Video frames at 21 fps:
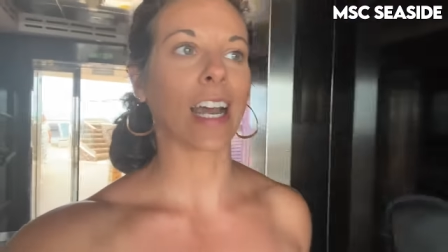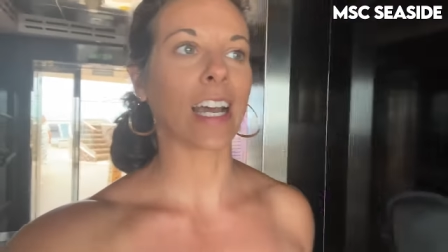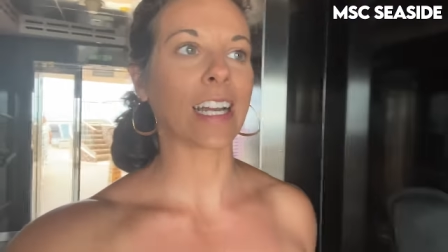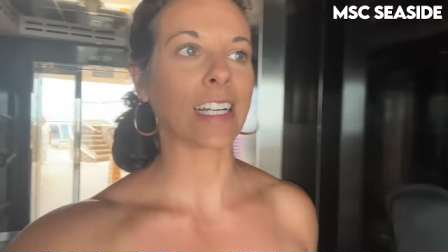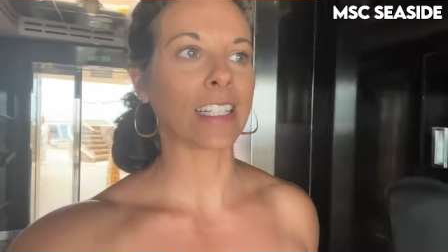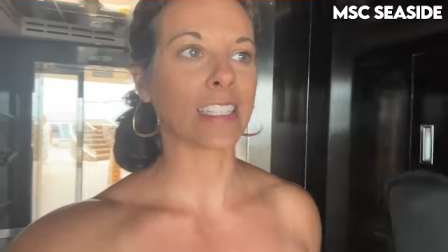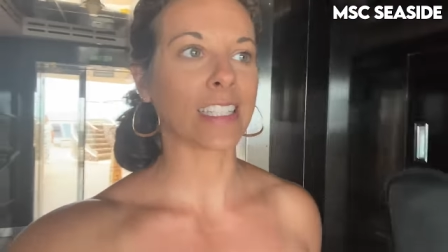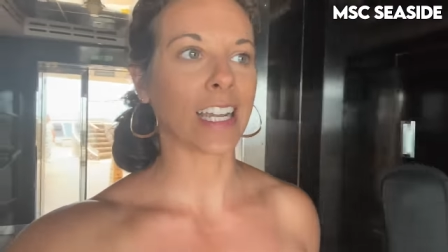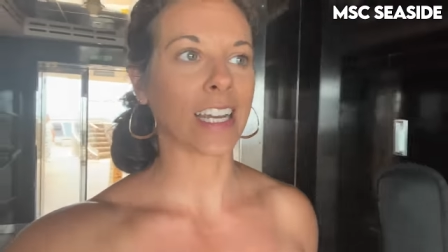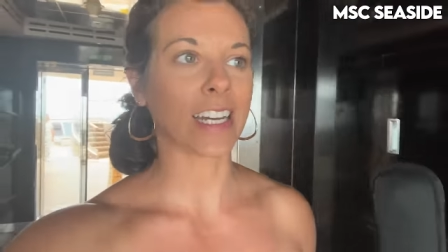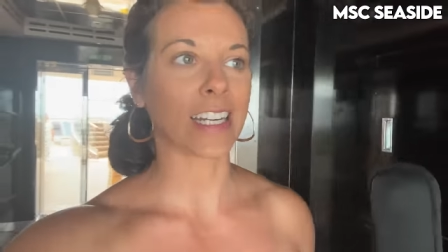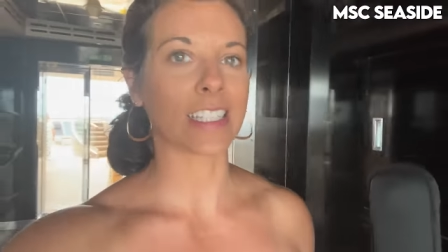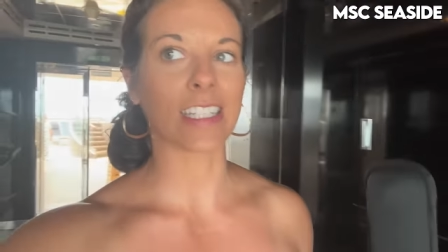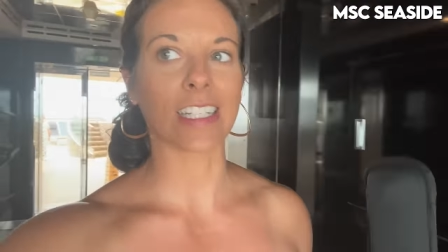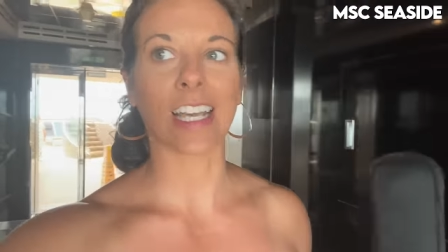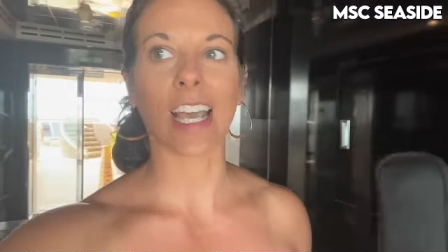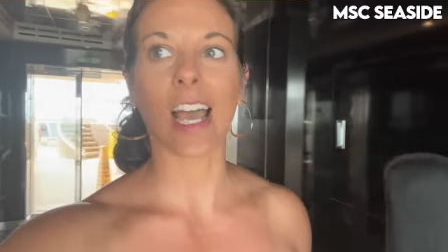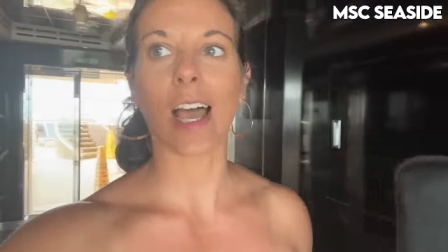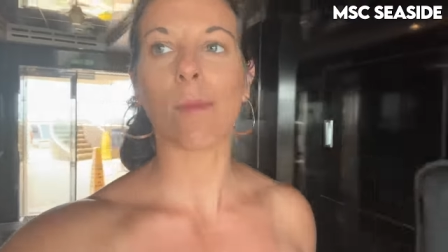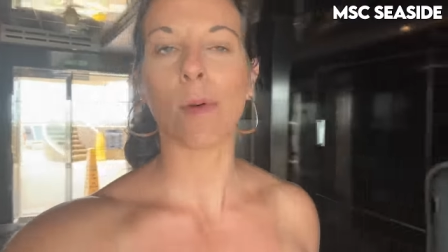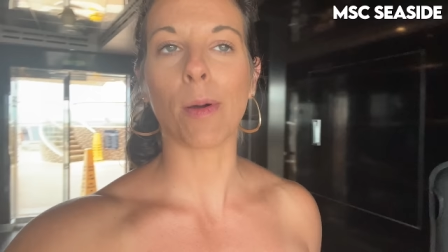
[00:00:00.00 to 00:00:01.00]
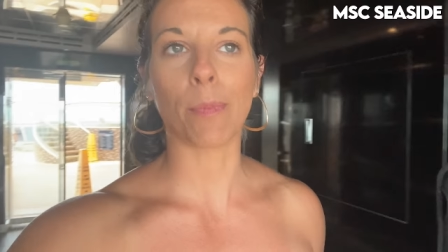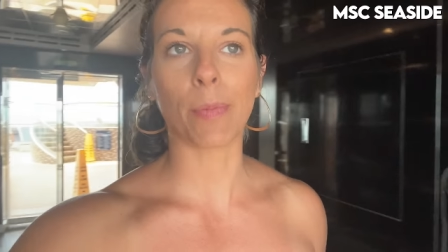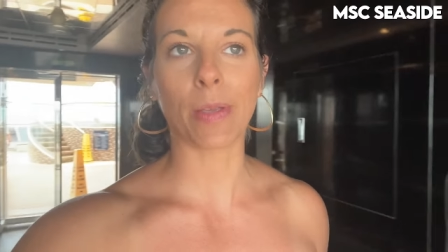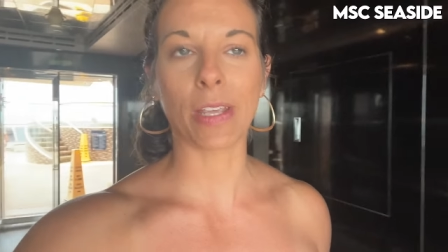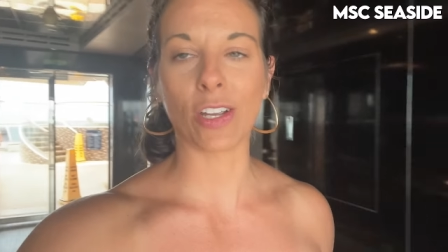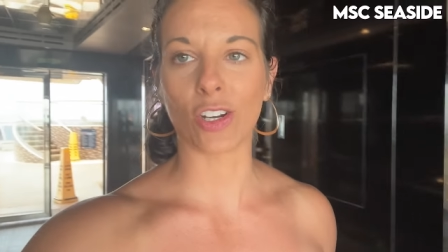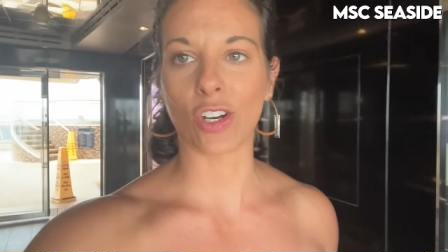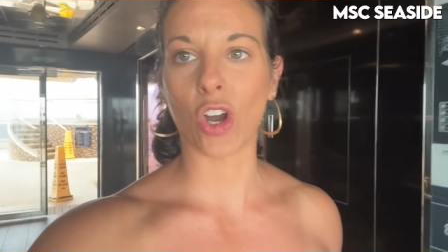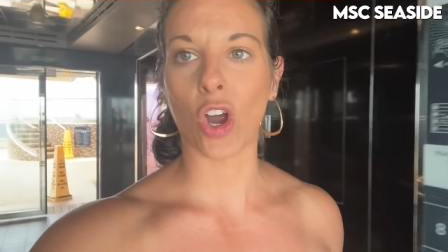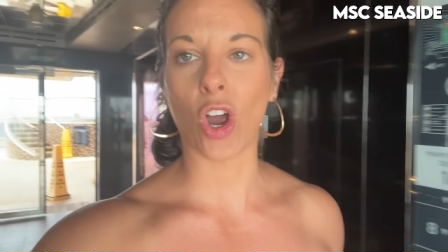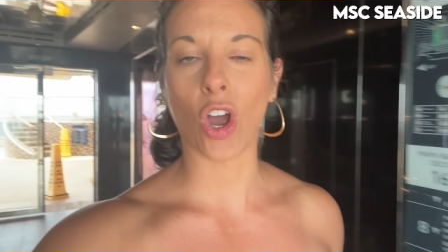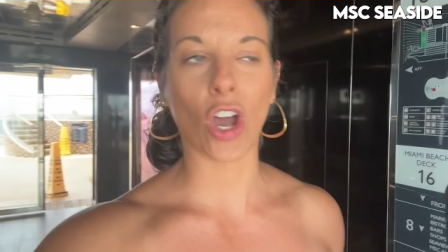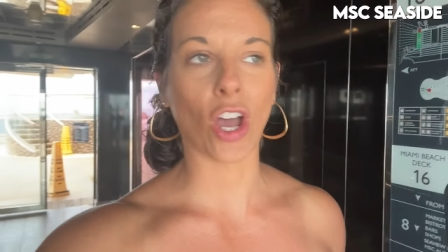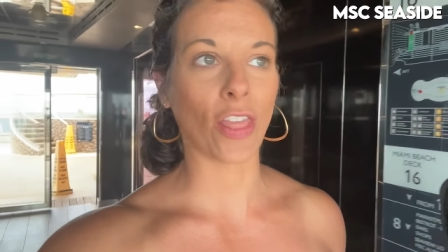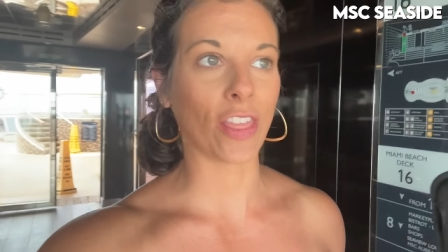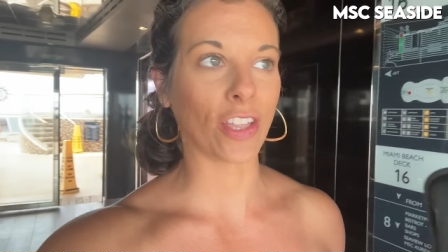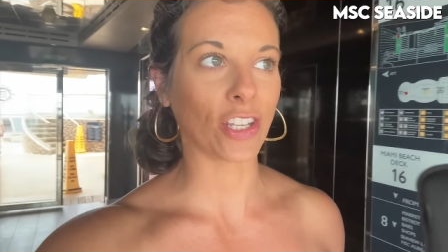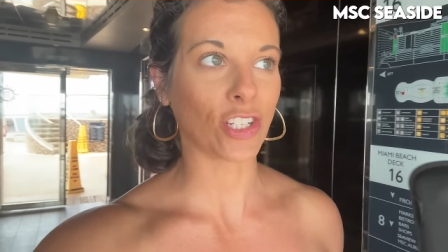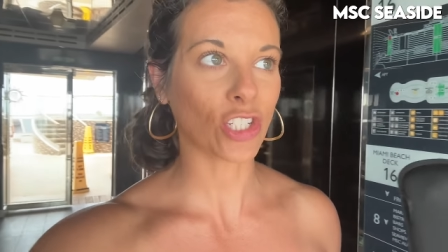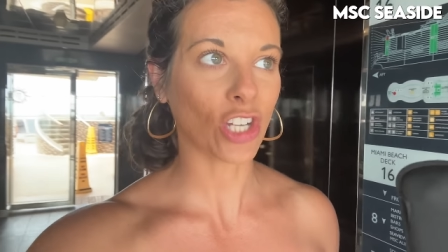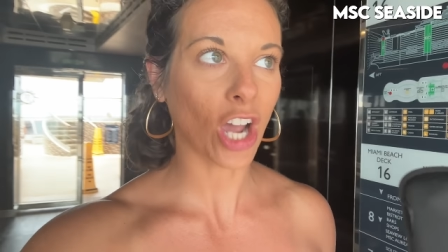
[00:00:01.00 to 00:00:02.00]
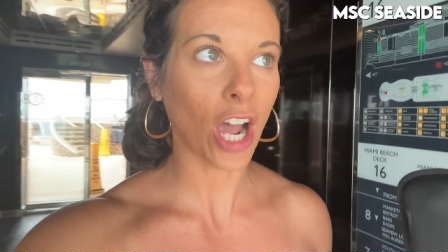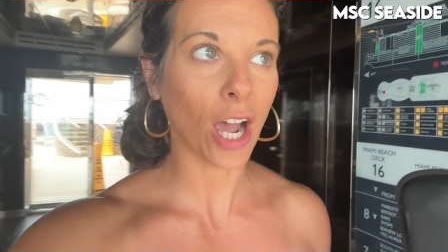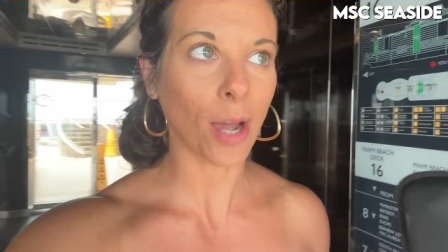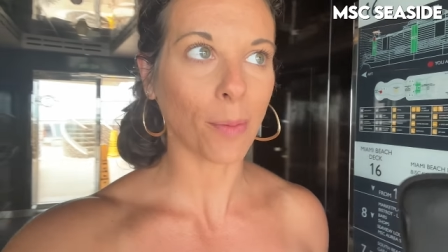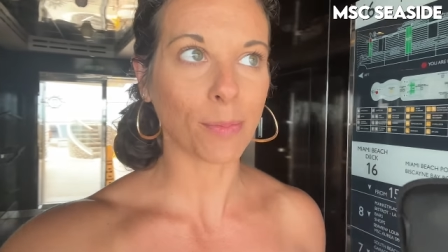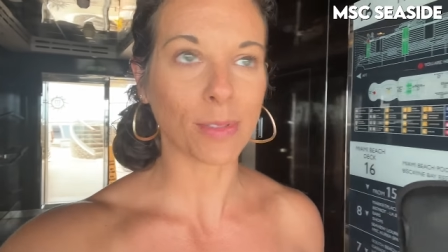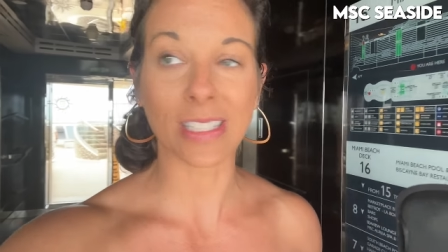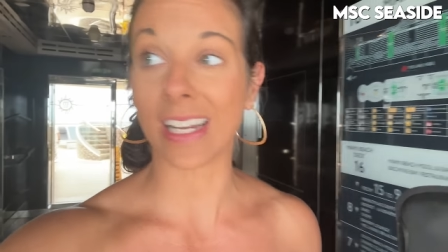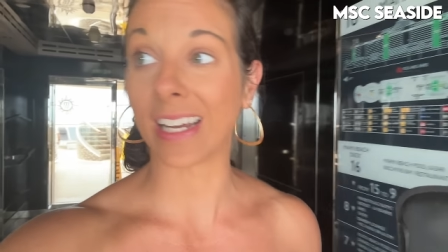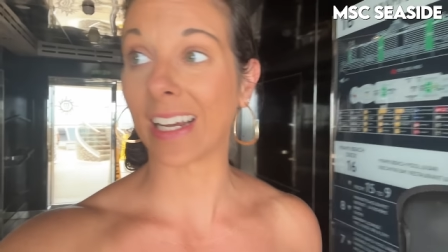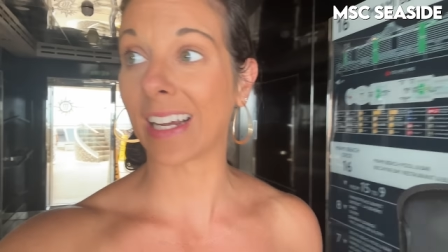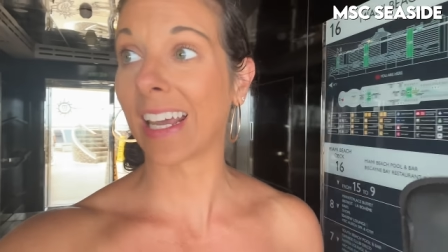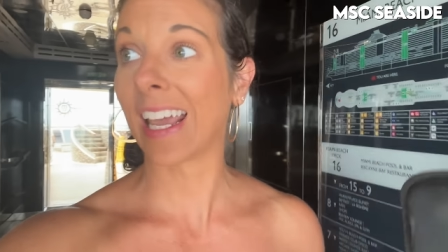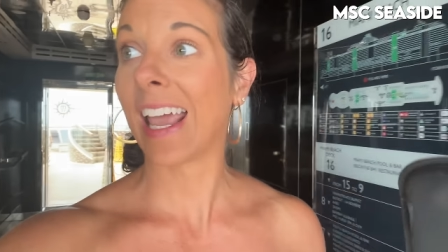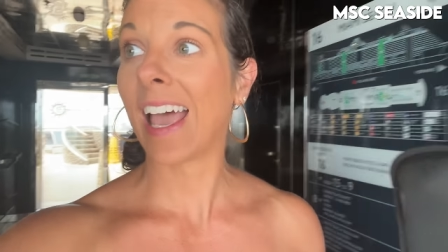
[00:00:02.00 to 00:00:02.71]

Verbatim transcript: I decided to come up here on the top deck.